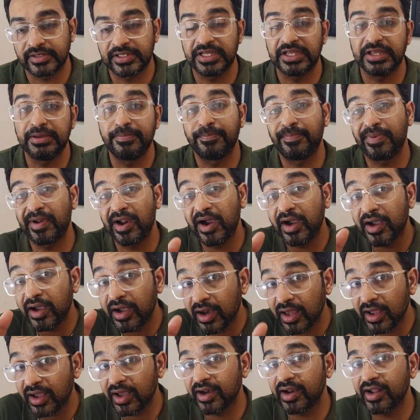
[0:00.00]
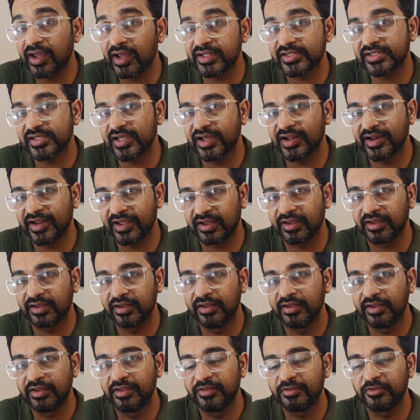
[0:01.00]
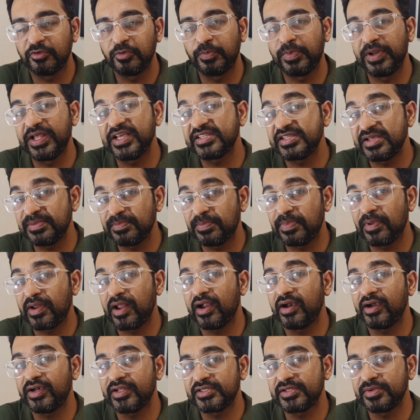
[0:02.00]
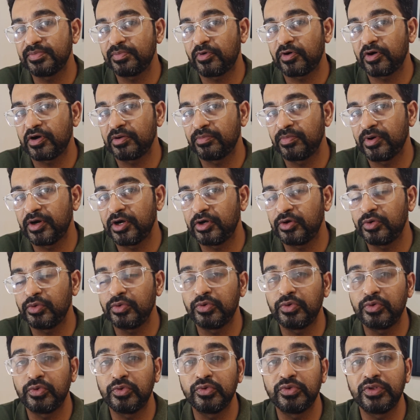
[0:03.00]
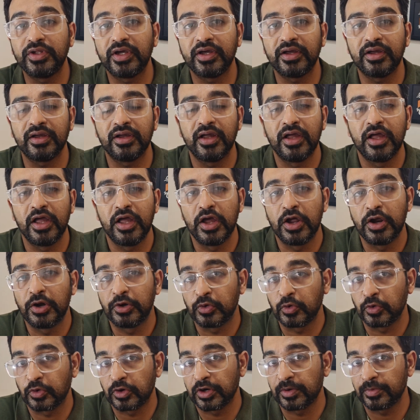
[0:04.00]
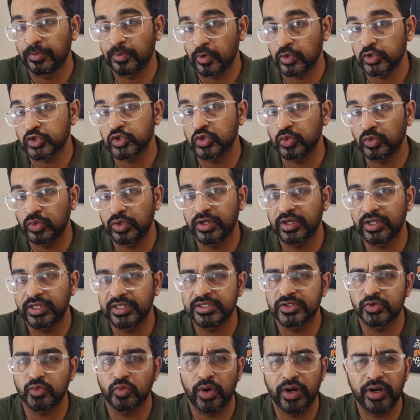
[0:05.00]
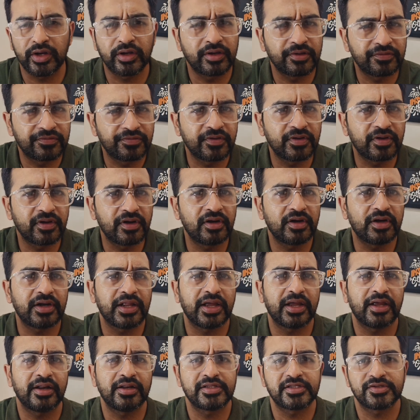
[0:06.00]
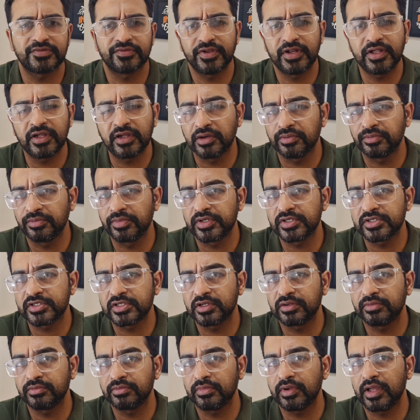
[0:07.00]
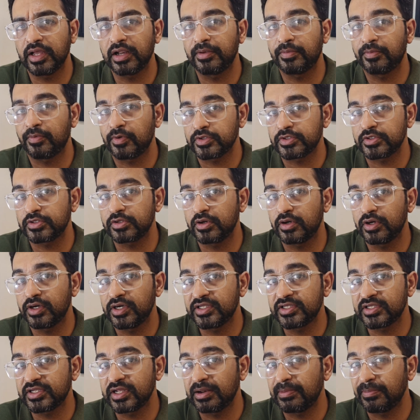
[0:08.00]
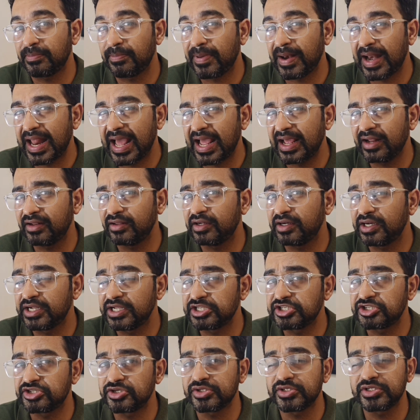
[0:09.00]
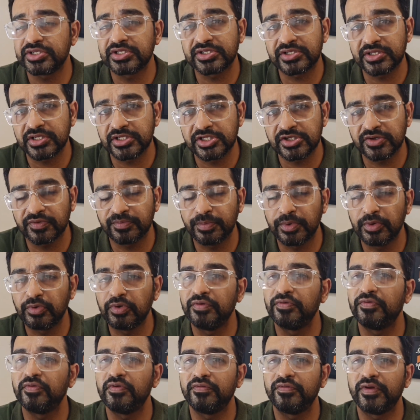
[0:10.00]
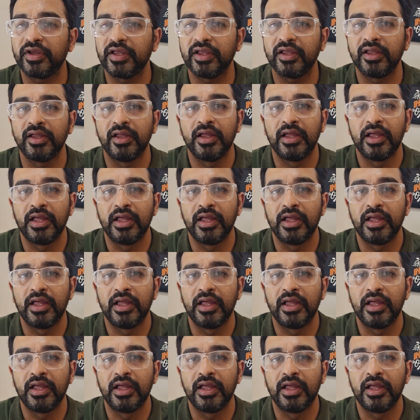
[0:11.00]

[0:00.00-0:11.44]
See, implant lagana asaan hai, to place implant is important, but to do the total prostho work is quite difficult and it's very cumbersome, and a prosthodontist can plan the dentures in such a beautiful way